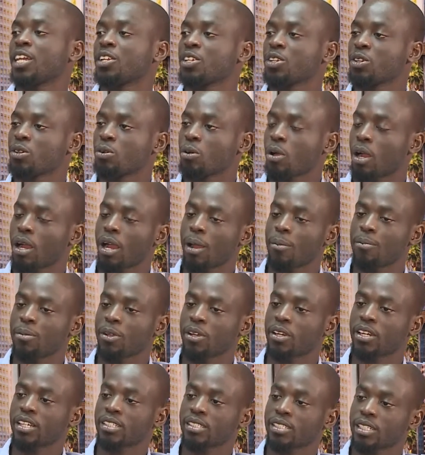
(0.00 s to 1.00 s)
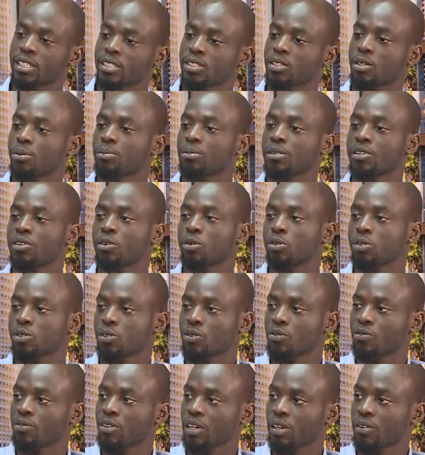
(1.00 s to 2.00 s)
And, you know, Abiola said something
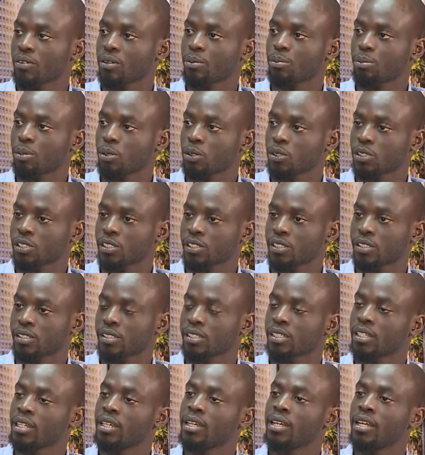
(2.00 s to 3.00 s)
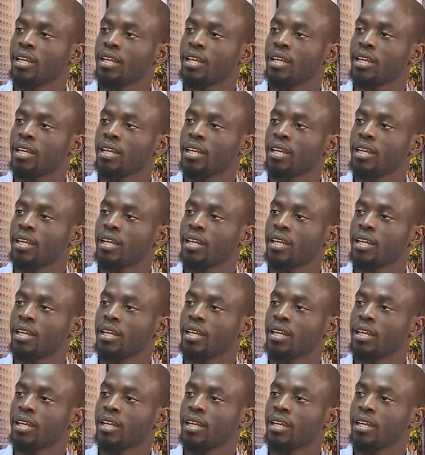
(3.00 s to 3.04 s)
also very important,